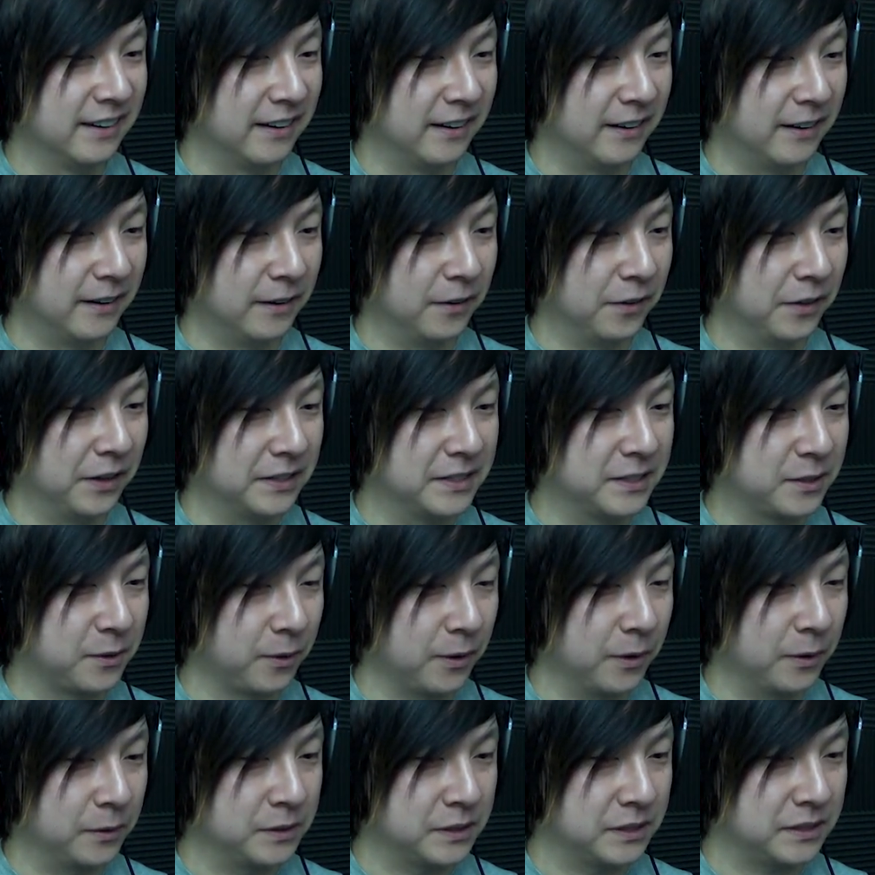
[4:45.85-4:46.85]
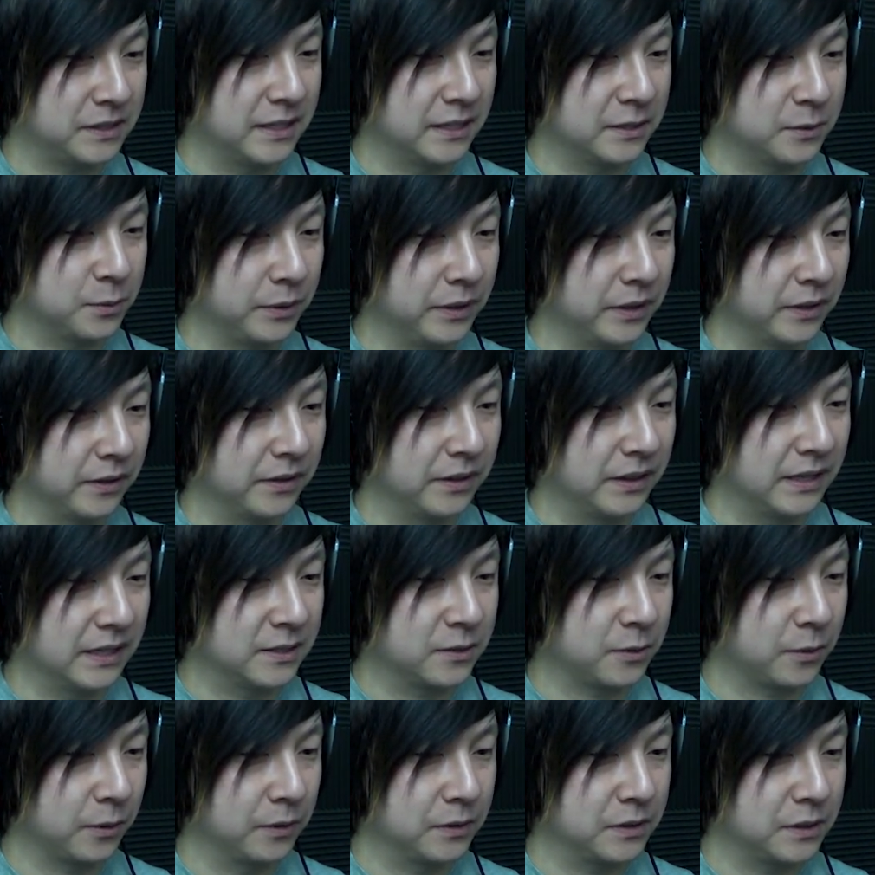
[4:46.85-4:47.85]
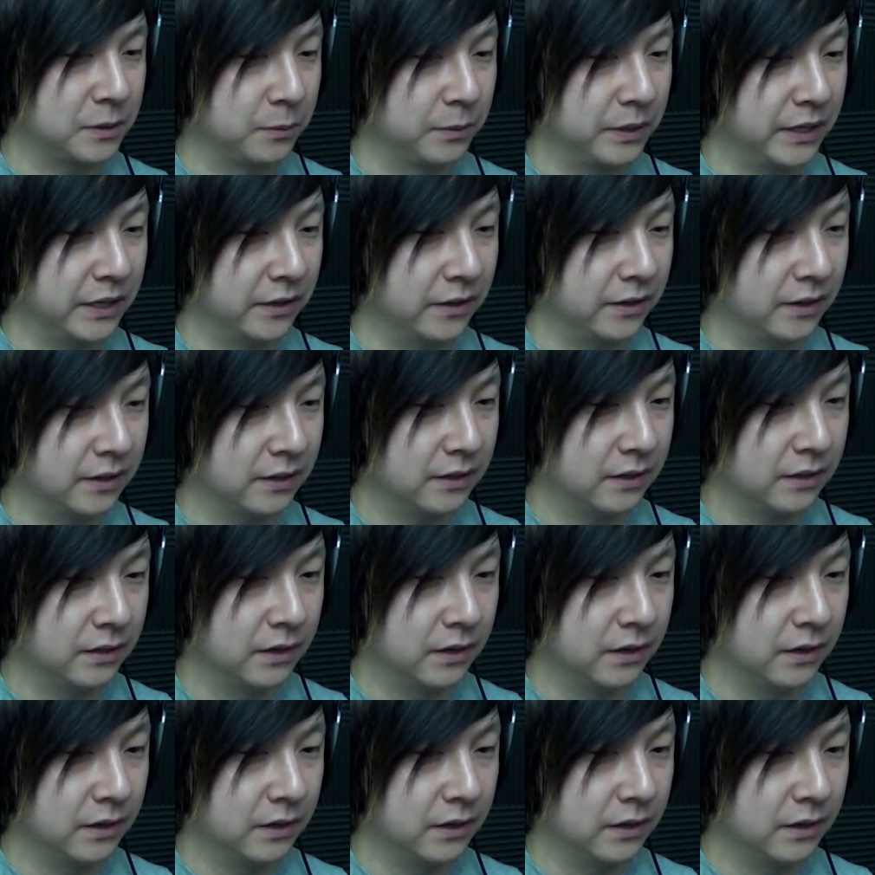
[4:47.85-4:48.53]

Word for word: Oh, that's gross. That's weird. That's gross and weird.